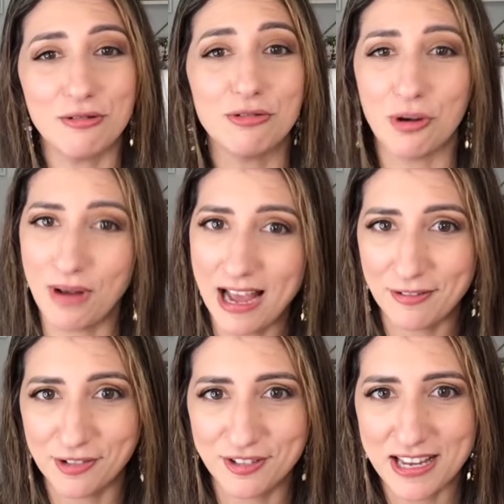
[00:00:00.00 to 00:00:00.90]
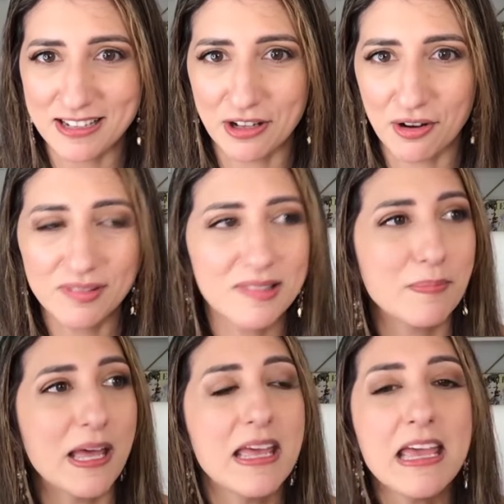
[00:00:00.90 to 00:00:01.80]
You don't have to take notes,
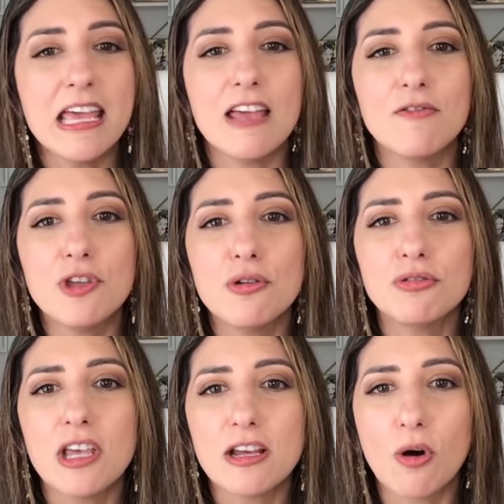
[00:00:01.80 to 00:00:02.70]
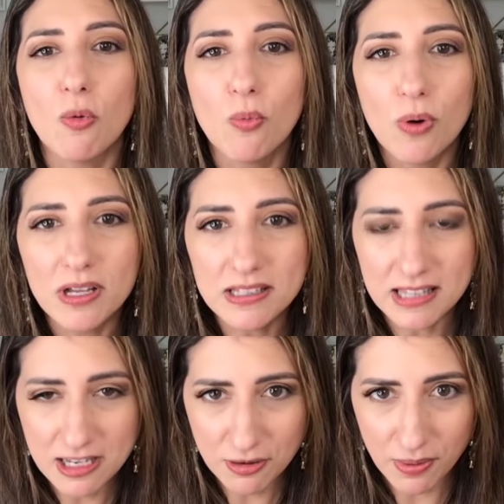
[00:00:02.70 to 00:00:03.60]
but if you take
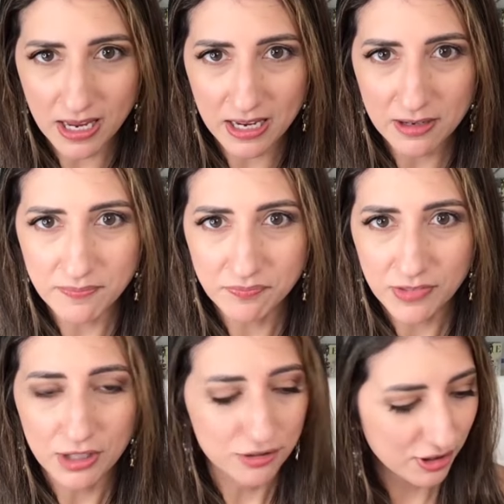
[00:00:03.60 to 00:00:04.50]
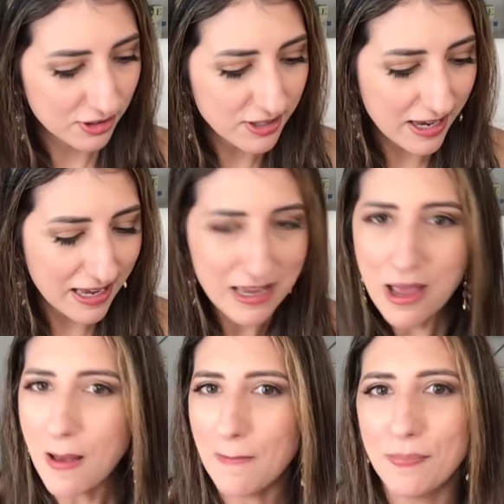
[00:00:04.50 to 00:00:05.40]
one thing away
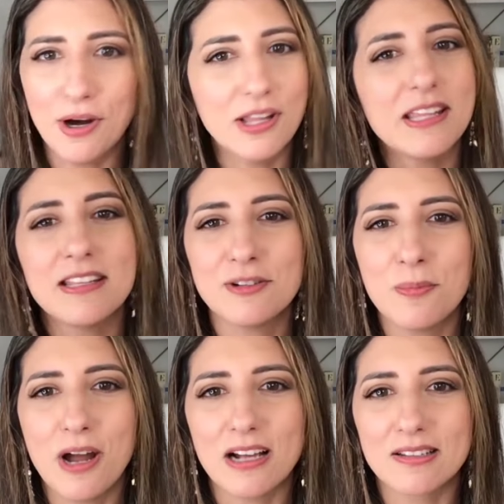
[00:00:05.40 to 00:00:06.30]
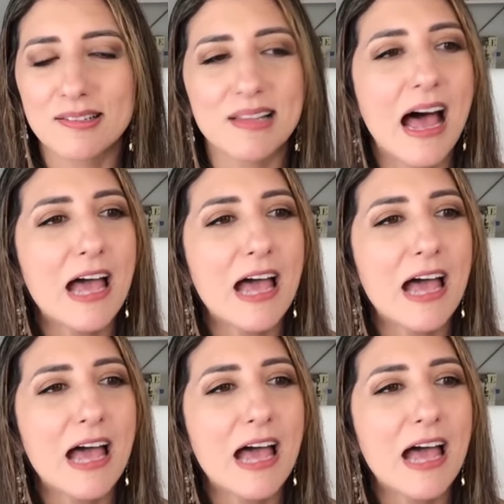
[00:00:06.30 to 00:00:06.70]
today, put it into practice.